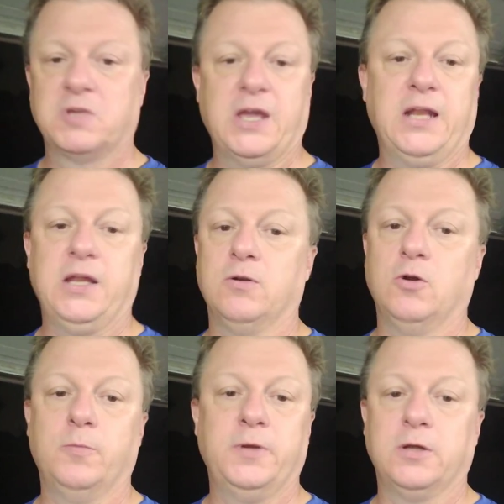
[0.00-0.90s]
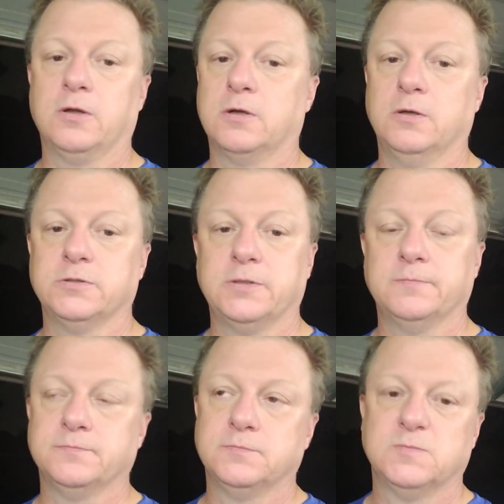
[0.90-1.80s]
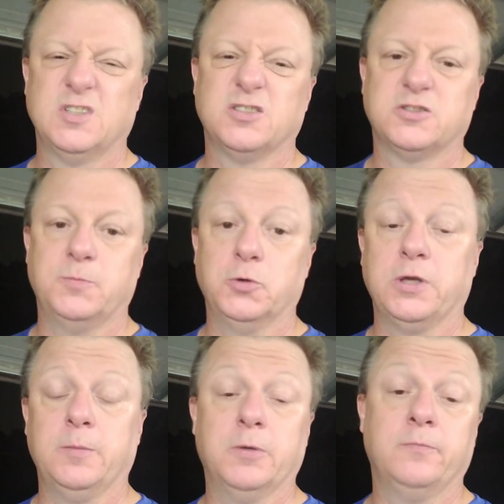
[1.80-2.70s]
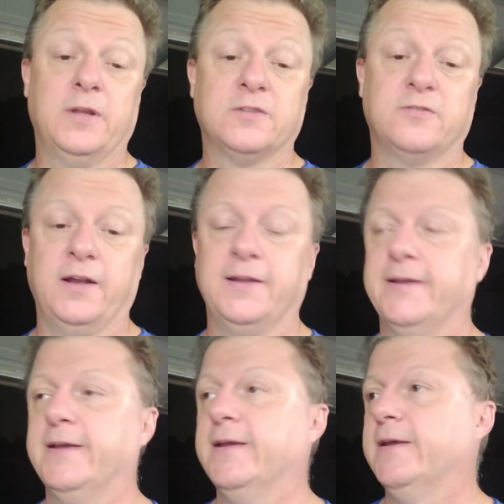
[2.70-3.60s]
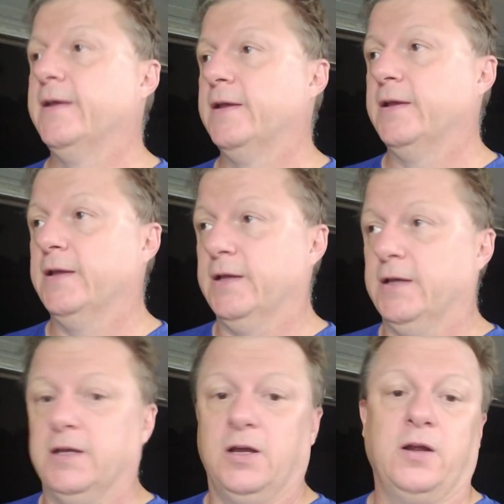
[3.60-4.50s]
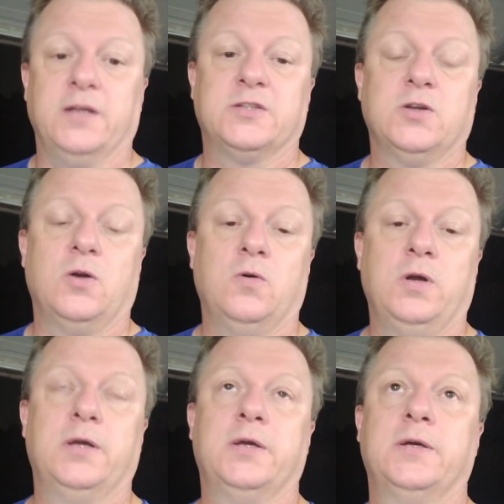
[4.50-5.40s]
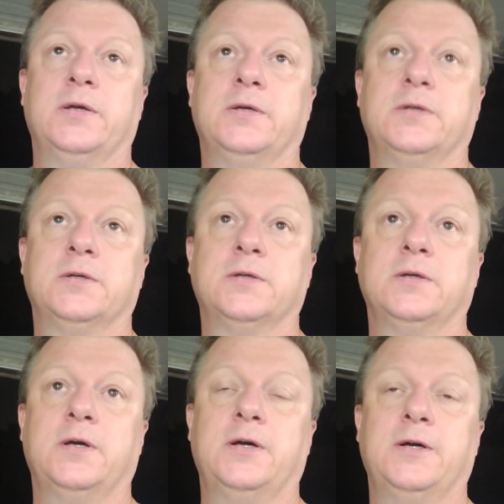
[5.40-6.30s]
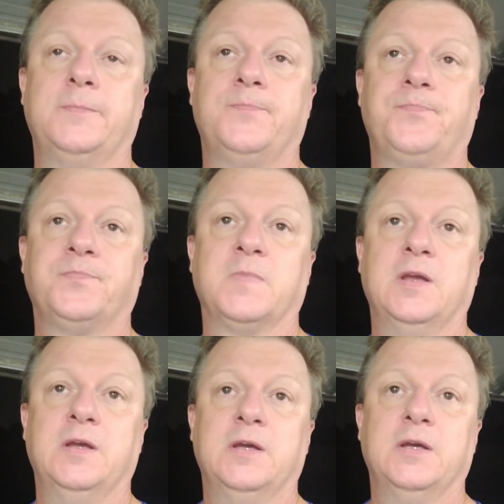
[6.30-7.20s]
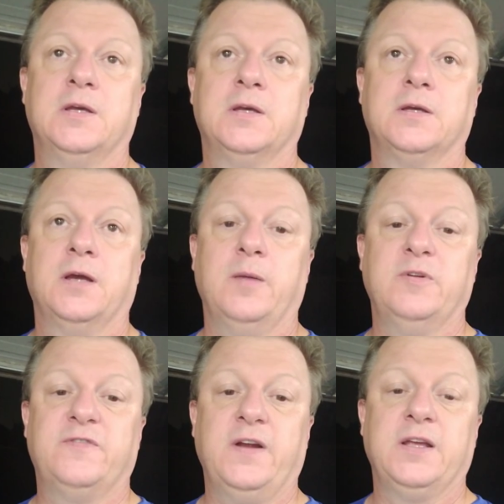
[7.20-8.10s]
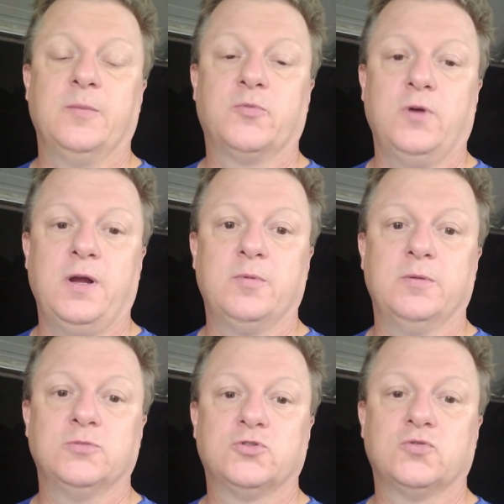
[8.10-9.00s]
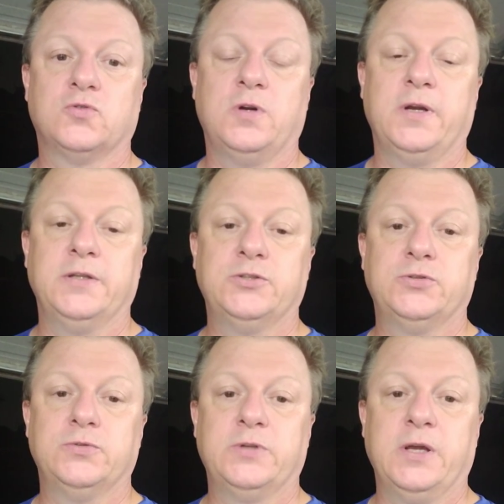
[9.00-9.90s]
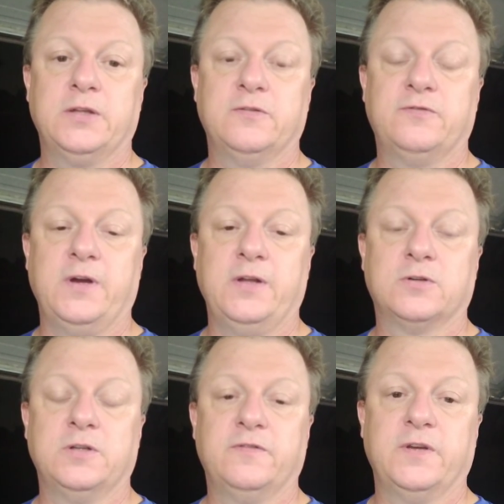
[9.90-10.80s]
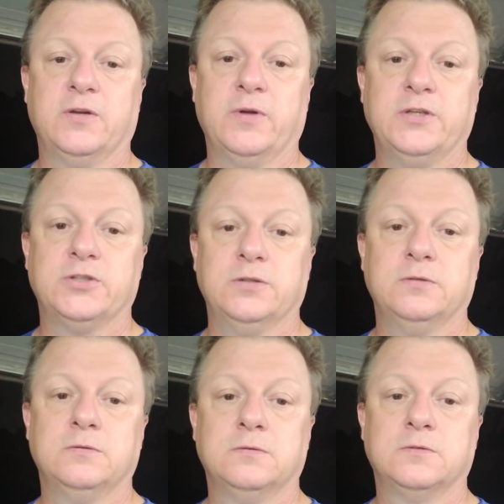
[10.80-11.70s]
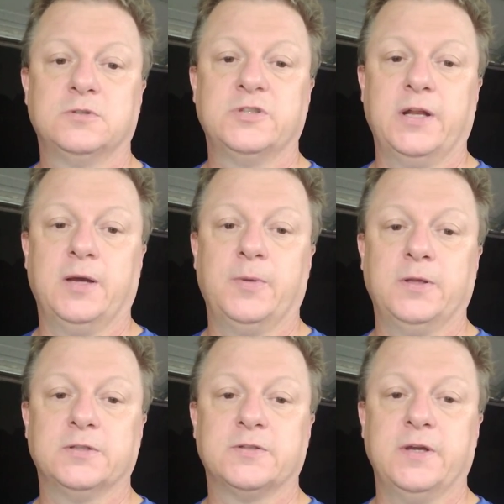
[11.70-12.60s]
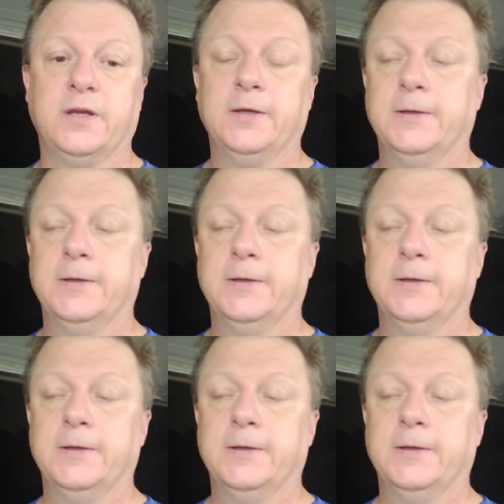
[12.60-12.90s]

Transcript: Can't hear it opening or closing. A little spooky, but that's fine. All right, so um, I've been fighting a problem trying to get the final configuration set up on this thing.